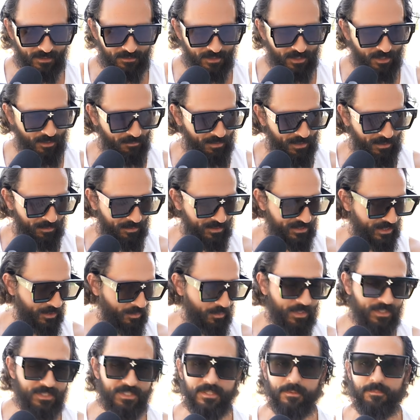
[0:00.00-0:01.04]
You know, people say,
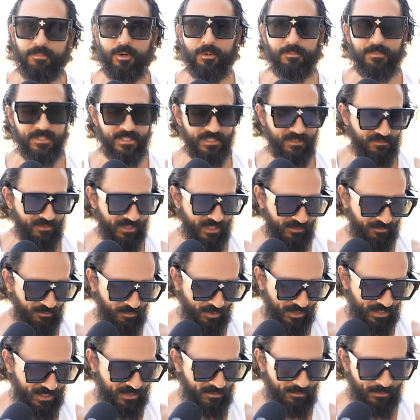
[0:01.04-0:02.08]
what's the purpose of life?
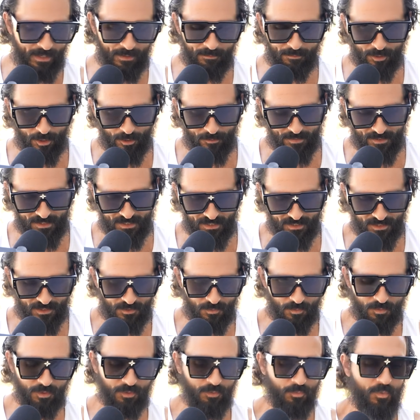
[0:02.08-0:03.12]
What is my purpose in this
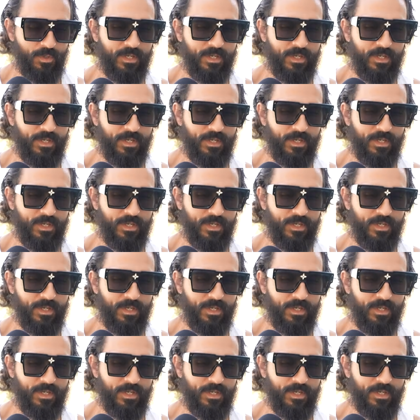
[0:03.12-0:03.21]
world?